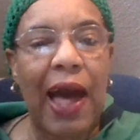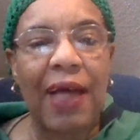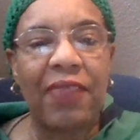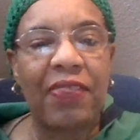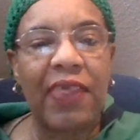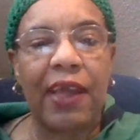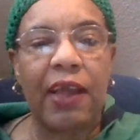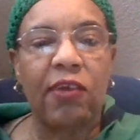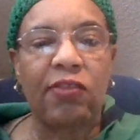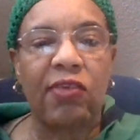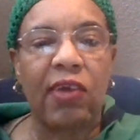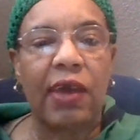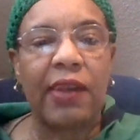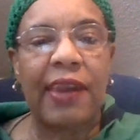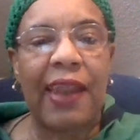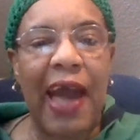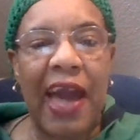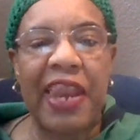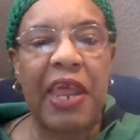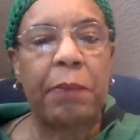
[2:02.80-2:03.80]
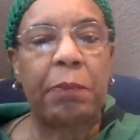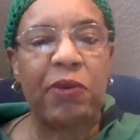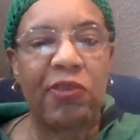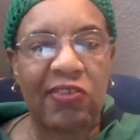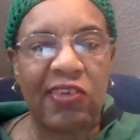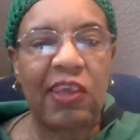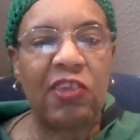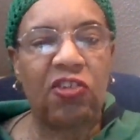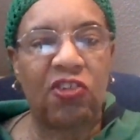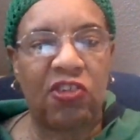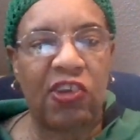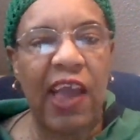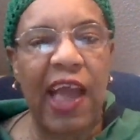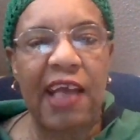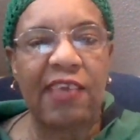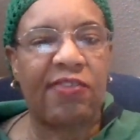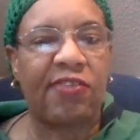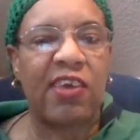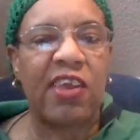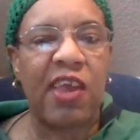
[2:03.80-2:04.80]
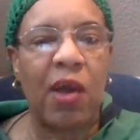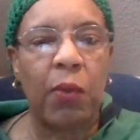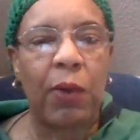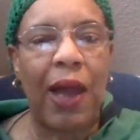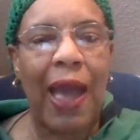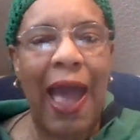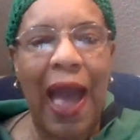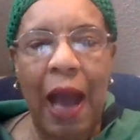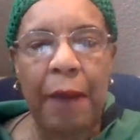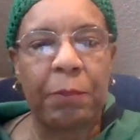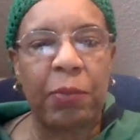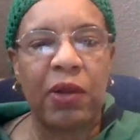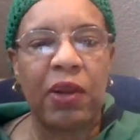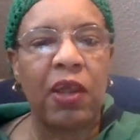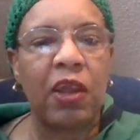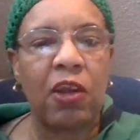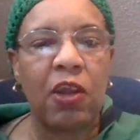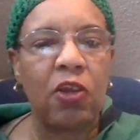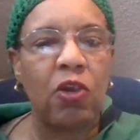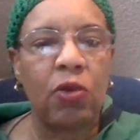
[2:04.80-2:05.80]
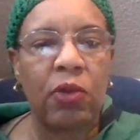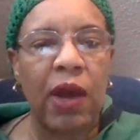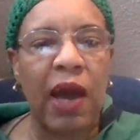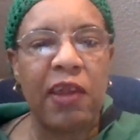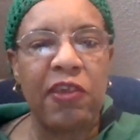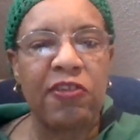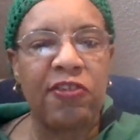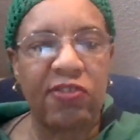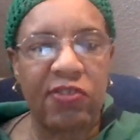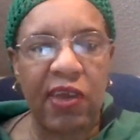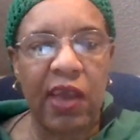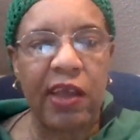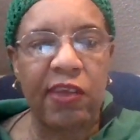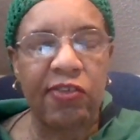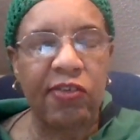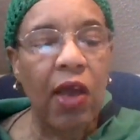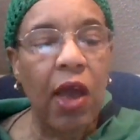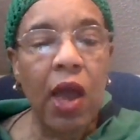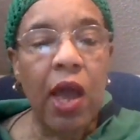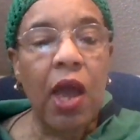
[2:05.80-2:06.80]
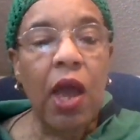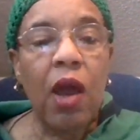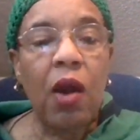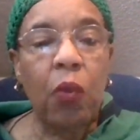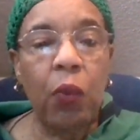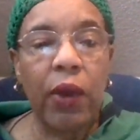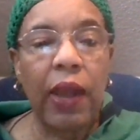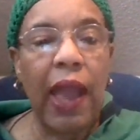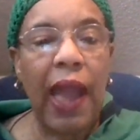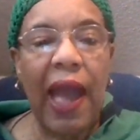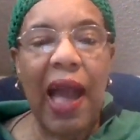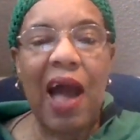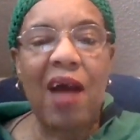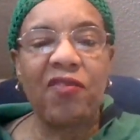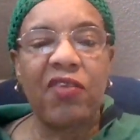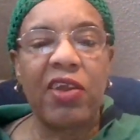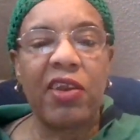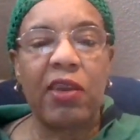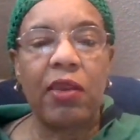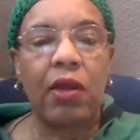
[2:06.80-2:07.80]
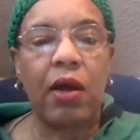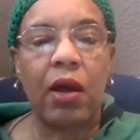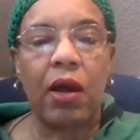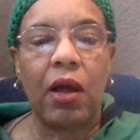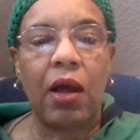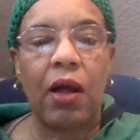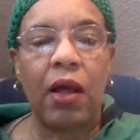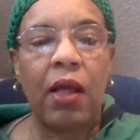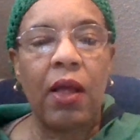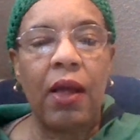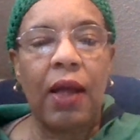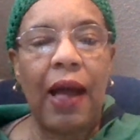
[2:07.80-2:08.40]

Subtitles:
I think it's a 90% chance that it will happen in the United States. We're having all